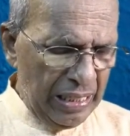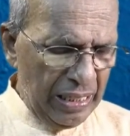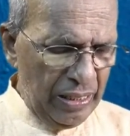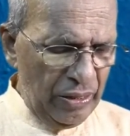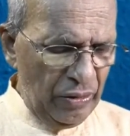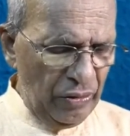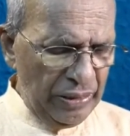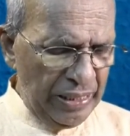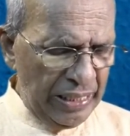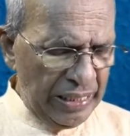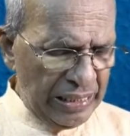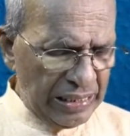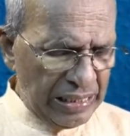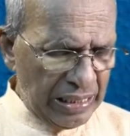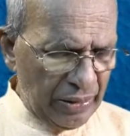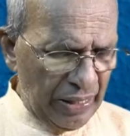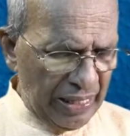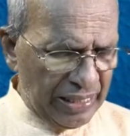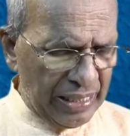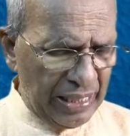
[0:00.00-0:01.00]
You know, there is
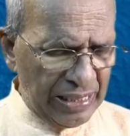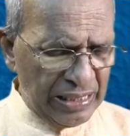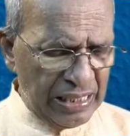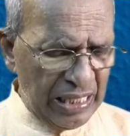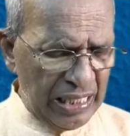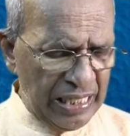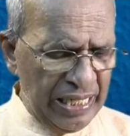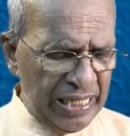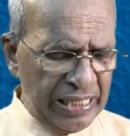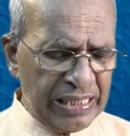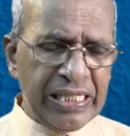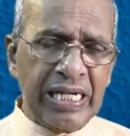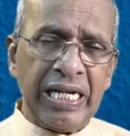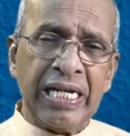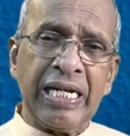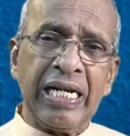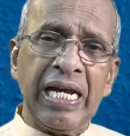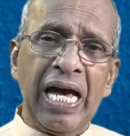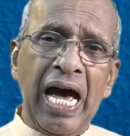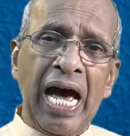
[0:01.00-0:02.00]

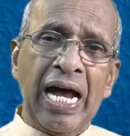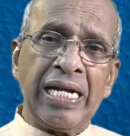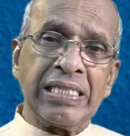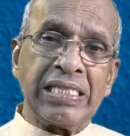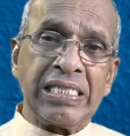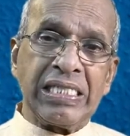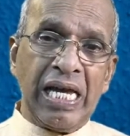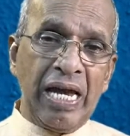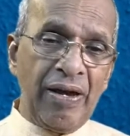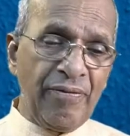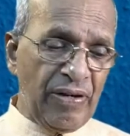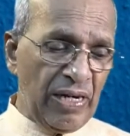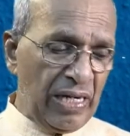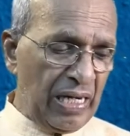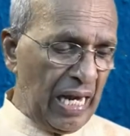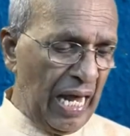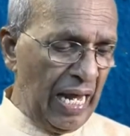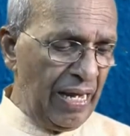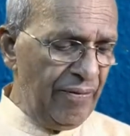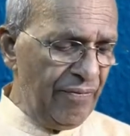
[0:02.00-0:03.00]
reconciliation and saving
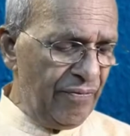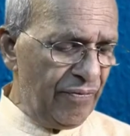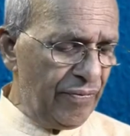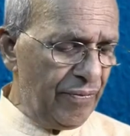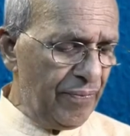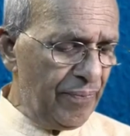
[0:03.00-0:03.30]
life.